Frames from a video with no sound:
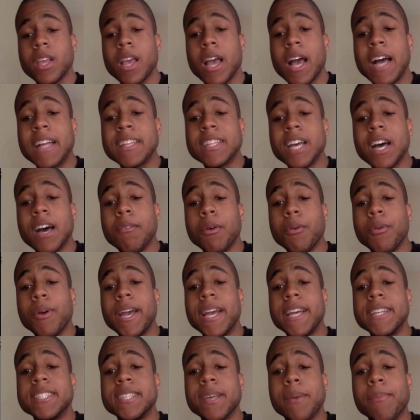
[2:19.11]
I thought of a
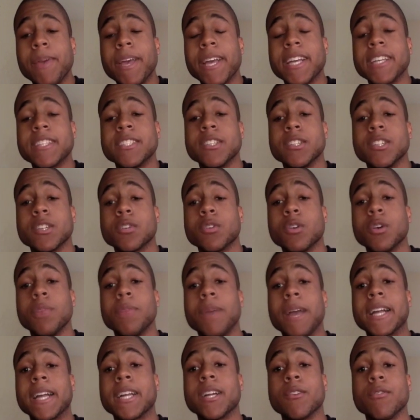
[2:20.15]
way to make it so the
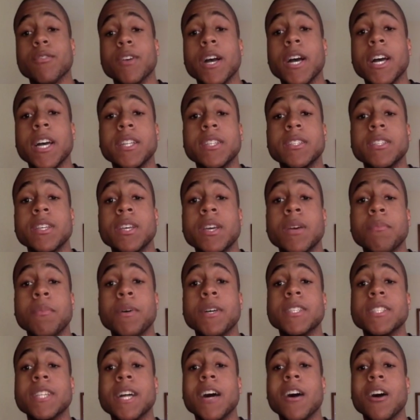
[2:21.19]
quarterback could run, but
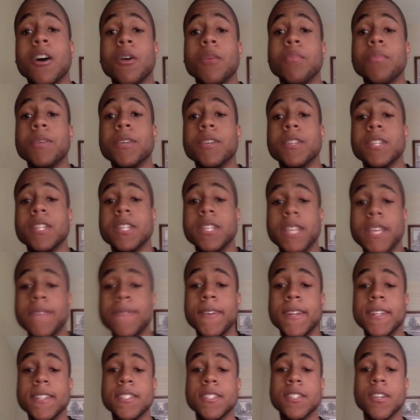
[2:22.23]
it's not OP on the
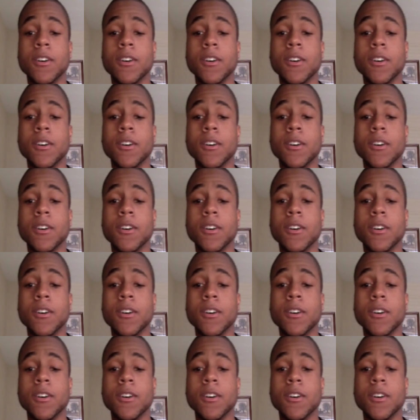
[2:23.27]
defense.